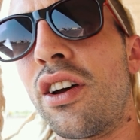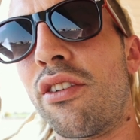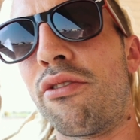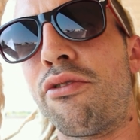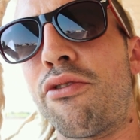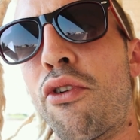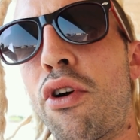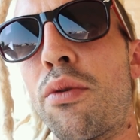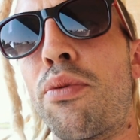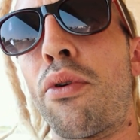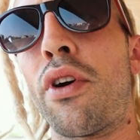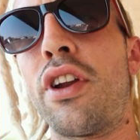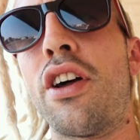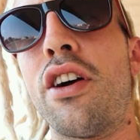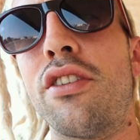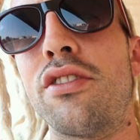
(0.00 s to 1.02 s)

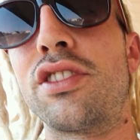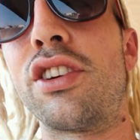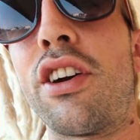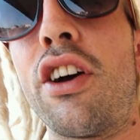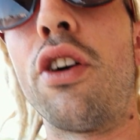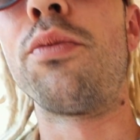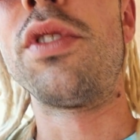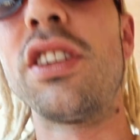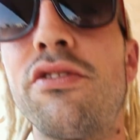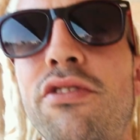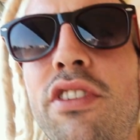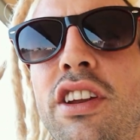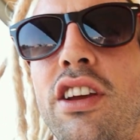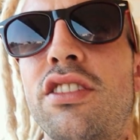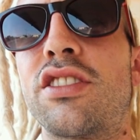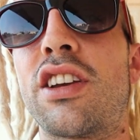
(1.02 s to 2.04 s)
4.0. So I hope this
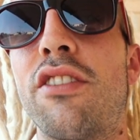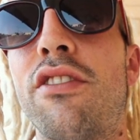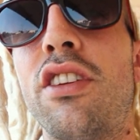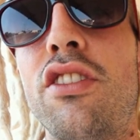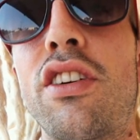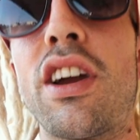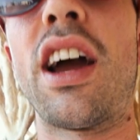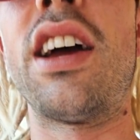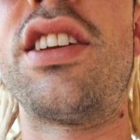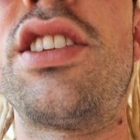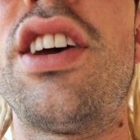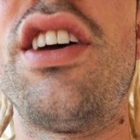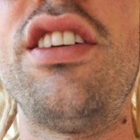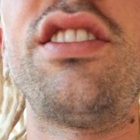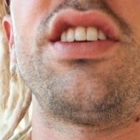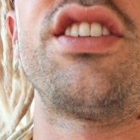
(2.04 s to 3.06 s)
video is giving you guys
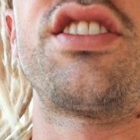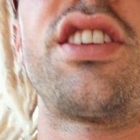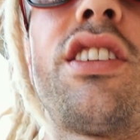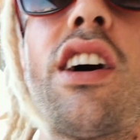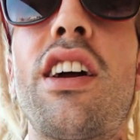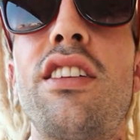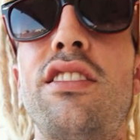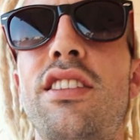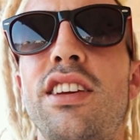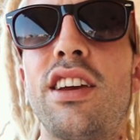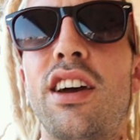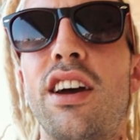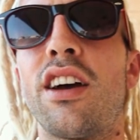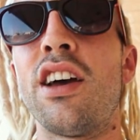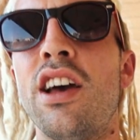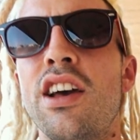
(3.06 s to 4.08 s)
a decent
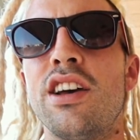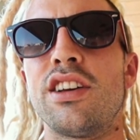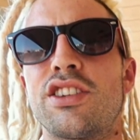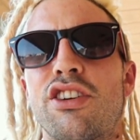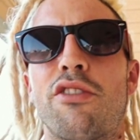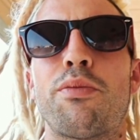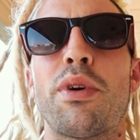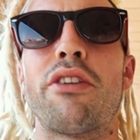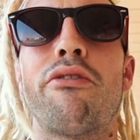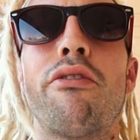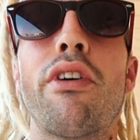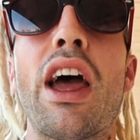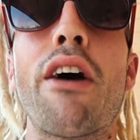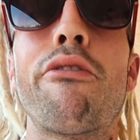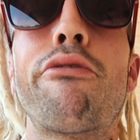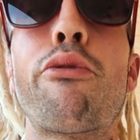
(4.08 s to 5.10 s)
idea. So I've been
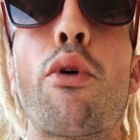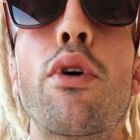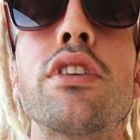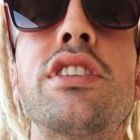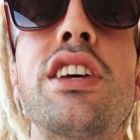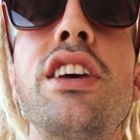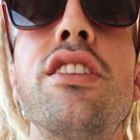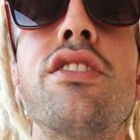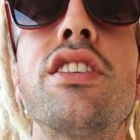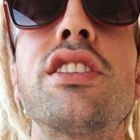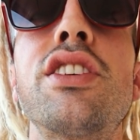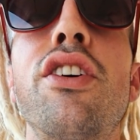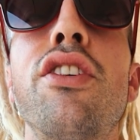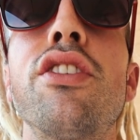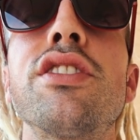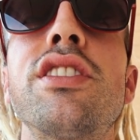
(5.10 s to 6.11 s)
at 14 this
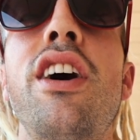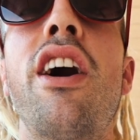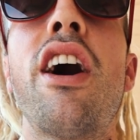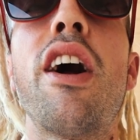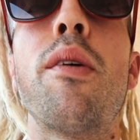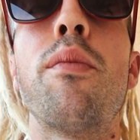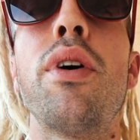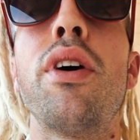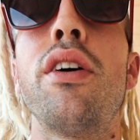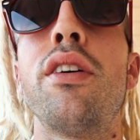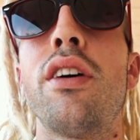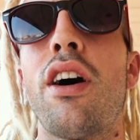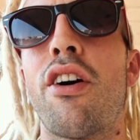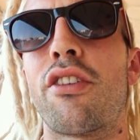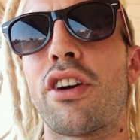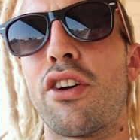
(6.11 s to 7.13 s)
whole time.
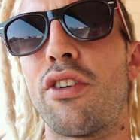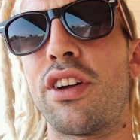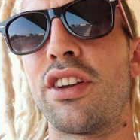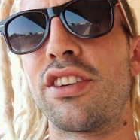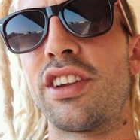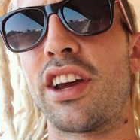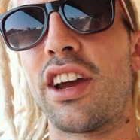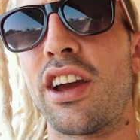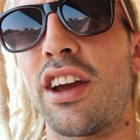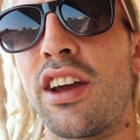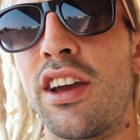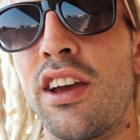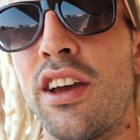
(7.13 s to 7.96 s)
I'll go into,